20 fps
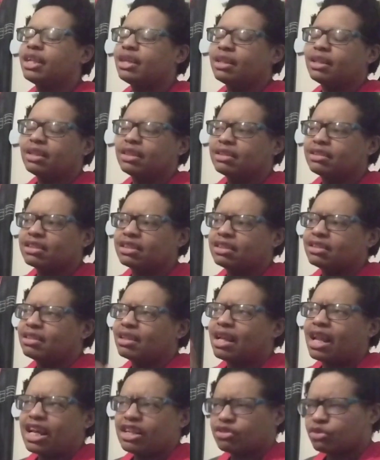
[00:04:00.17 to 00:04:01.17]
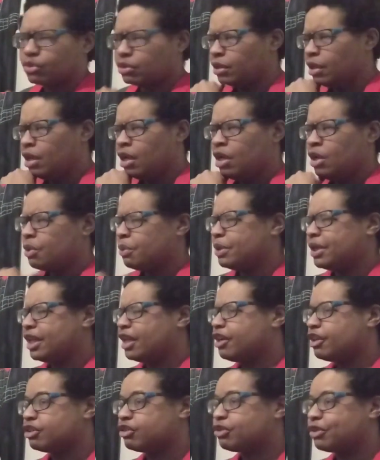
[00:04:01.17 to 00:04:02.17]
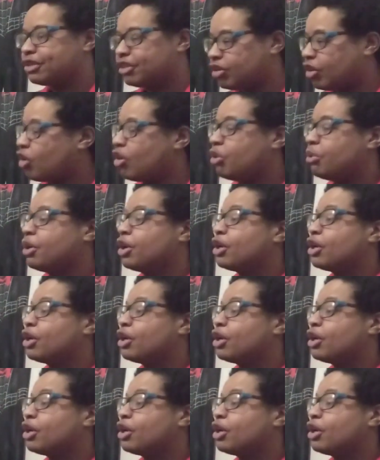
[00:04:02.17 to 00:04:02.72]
Chan in this because the last one, we didn't hear his voice at all.